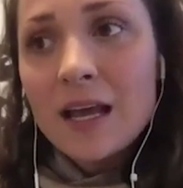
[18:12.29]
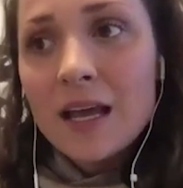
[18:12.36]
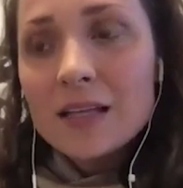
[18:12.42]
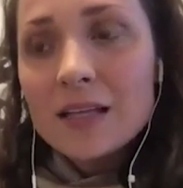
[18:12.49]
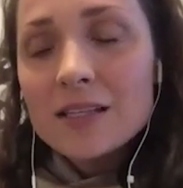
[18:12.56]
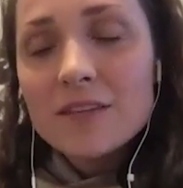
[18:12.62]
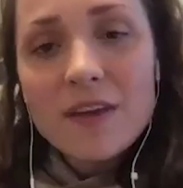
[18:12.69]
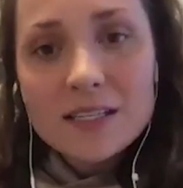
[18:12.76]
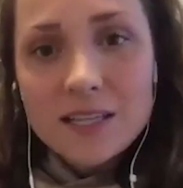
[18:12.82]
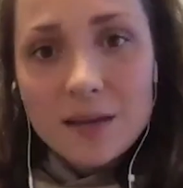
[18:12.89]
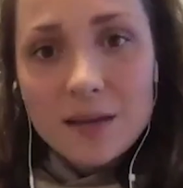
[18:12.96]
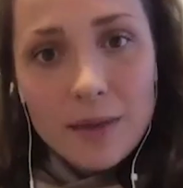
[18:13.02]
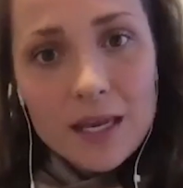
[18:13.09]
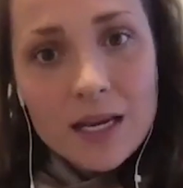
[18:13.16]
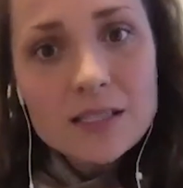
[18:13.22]
It's affecting
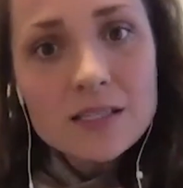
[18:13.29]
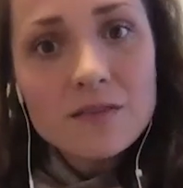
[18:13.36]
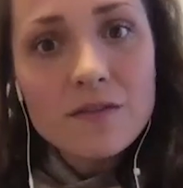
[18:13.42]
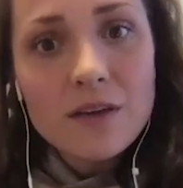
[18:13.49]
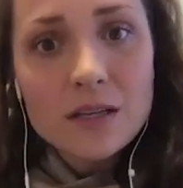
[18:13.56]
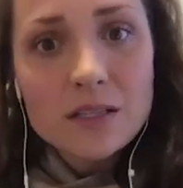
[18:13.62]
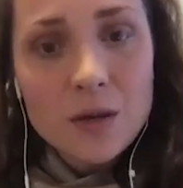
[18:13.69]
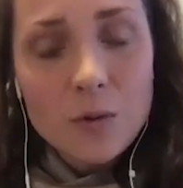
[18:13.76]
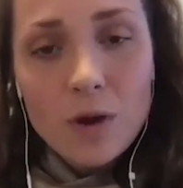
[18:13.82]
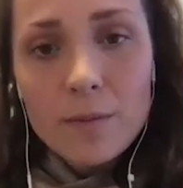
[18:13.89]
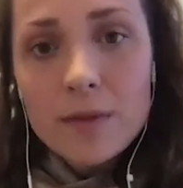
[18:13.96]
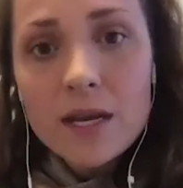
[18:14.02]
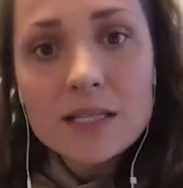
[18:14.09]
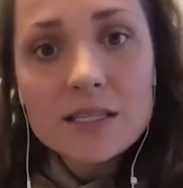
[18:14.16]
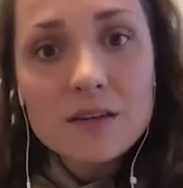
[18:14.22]
men, it's affecting women,
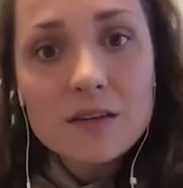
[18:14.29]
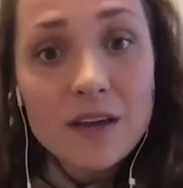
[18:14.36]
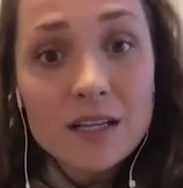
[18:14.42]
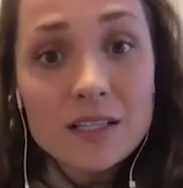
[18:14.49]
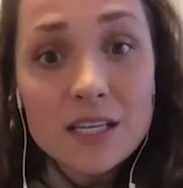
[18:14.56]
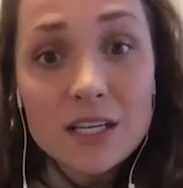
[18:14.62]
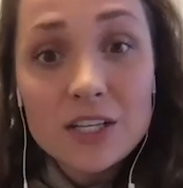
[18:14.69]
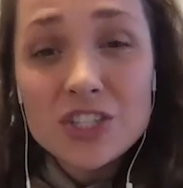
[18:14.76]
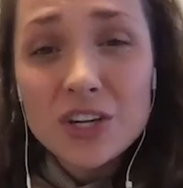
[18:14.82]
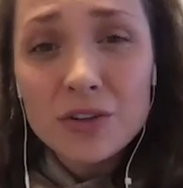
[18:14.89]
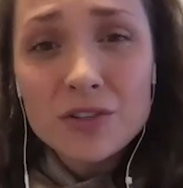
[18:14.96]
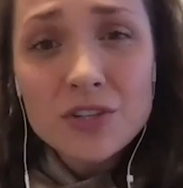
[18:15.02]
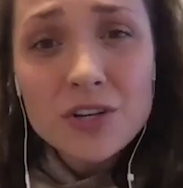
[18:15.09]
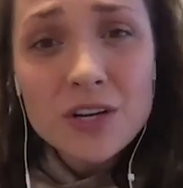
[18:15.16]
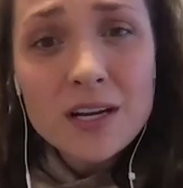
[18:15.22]
it's affecting
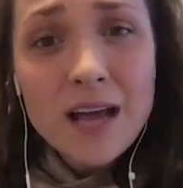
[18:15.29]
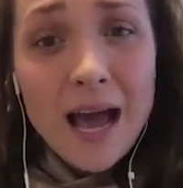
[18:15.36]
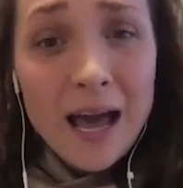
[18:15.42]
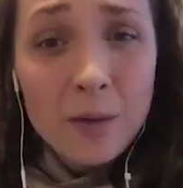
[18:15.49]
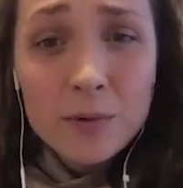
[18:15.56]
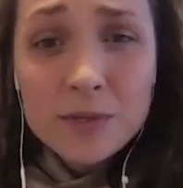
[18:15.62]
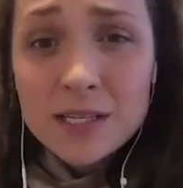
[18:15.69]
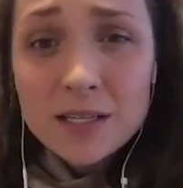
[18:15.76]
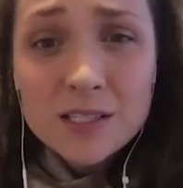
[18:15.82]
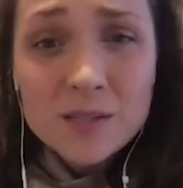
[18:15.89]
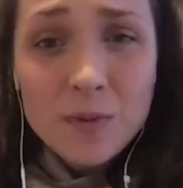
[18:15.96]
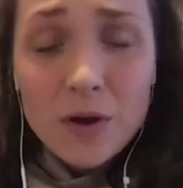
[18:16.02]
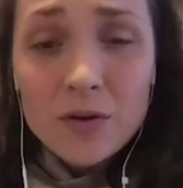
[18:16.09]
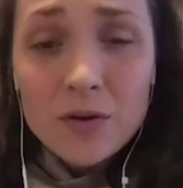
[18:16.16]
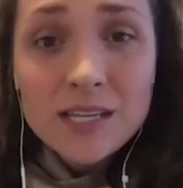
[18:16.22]
children. I was
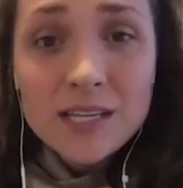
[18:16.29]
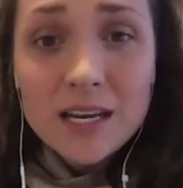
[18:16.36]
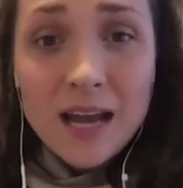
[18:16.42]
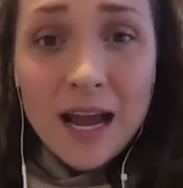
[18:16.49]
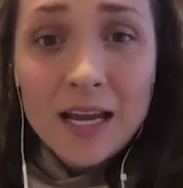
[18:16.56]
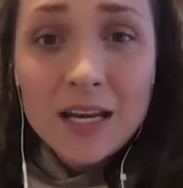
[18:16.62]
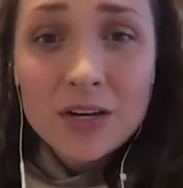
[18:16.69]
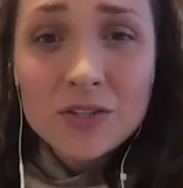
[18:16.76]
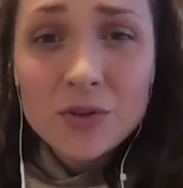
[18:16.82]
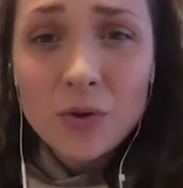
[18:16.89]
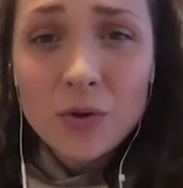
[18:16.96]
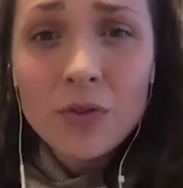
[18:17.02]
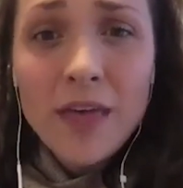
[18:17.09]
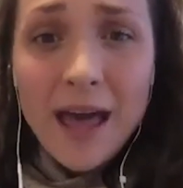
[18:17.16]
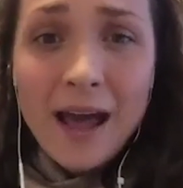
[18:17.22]
exposed at nine years old.
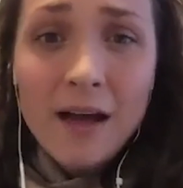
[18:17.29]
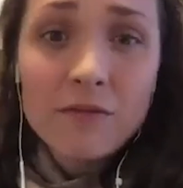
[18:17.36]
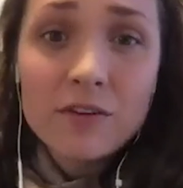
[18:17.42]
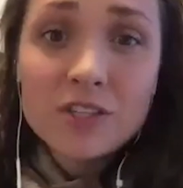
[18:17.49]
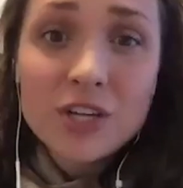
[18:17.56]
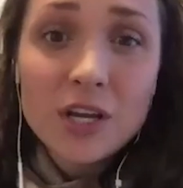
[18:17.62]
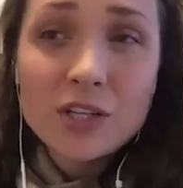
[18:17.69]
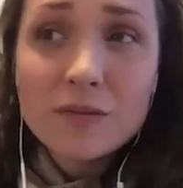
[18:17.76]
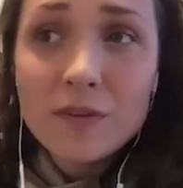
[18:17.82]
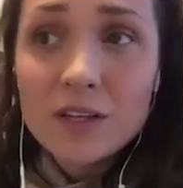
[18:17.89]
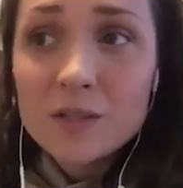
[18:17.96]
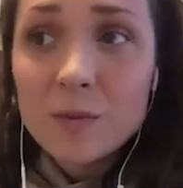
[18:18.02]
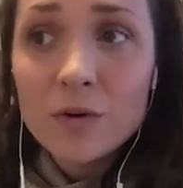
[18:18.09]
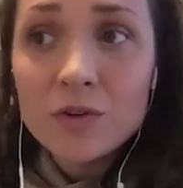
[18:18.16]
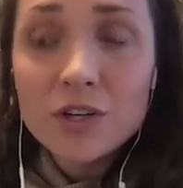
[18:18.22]
The average age of
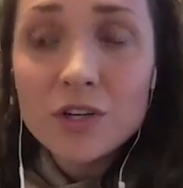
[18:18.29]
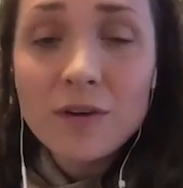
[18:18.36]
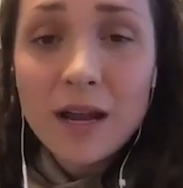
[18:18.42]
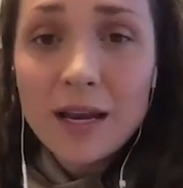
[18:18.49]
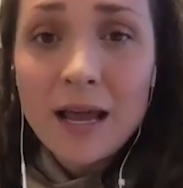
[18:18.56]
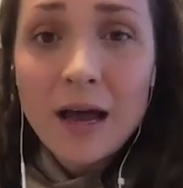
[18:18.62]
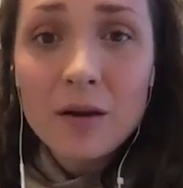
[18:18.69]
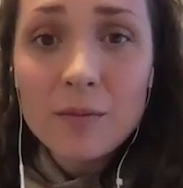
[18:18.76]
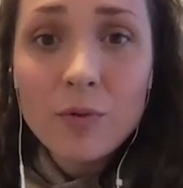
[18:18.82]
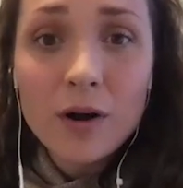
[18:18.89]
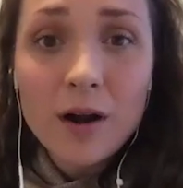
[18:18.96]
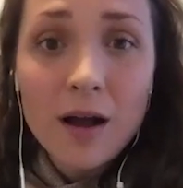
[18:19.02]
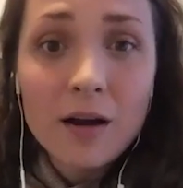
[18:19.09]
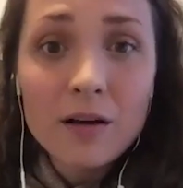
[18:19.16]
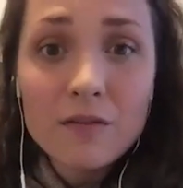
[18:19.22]
exposure right now to
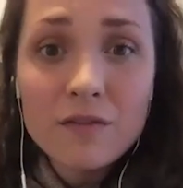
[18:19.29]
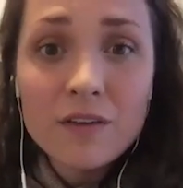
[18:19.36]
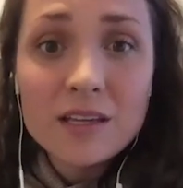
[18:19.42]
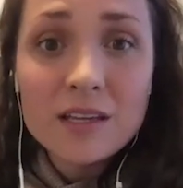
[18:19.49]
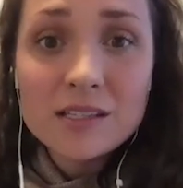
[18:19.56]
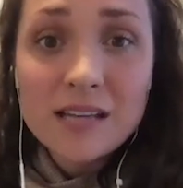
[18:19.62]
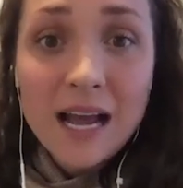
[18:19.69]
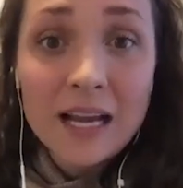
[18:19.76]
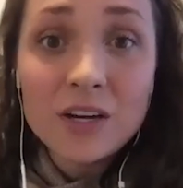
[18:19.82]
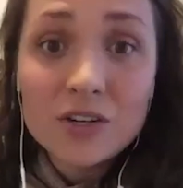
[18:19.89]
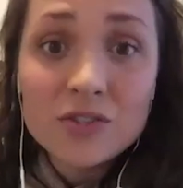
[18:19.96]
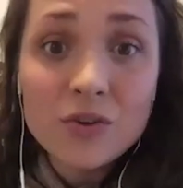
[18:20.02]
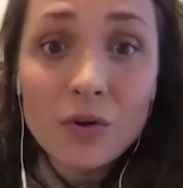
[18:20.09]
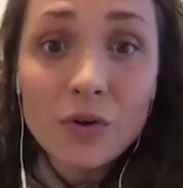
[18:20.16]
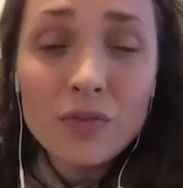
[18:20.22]
pornography is nine years
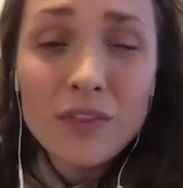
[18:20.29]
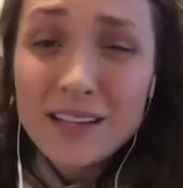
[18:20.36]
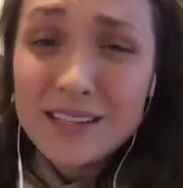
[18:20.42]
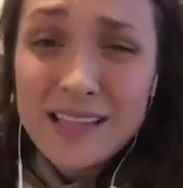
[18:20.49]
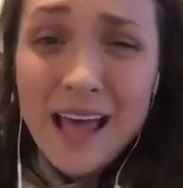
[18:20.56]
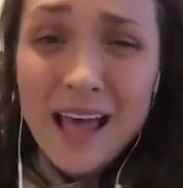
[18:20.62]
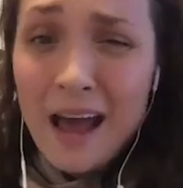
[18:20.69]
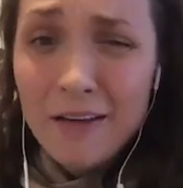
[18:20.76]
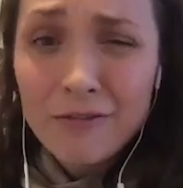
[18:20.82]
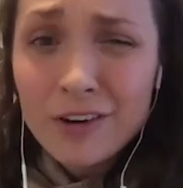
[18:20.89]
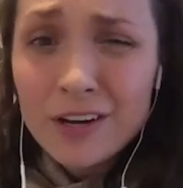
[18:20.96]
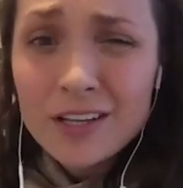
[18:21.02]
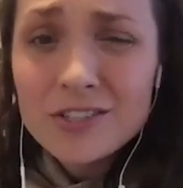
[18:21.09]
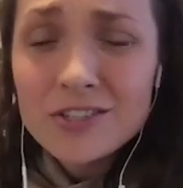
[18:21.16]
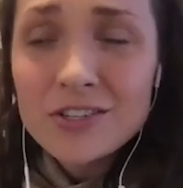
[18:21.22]
old. That's the
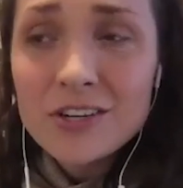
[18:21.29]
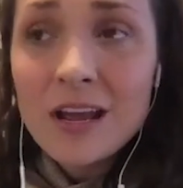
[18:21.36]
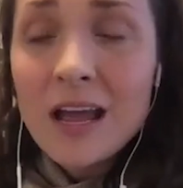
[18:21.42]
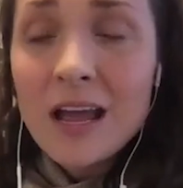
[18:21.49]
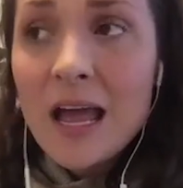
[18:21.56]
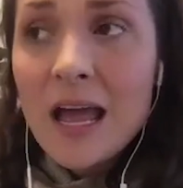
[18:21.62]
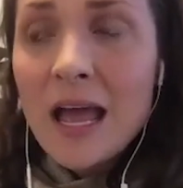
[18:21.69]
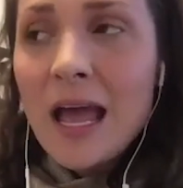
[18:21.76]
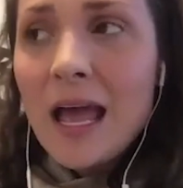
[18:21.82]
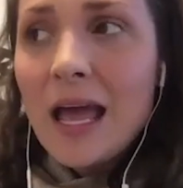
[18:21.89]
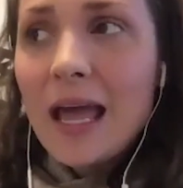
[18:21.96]
average. Mm-hmm.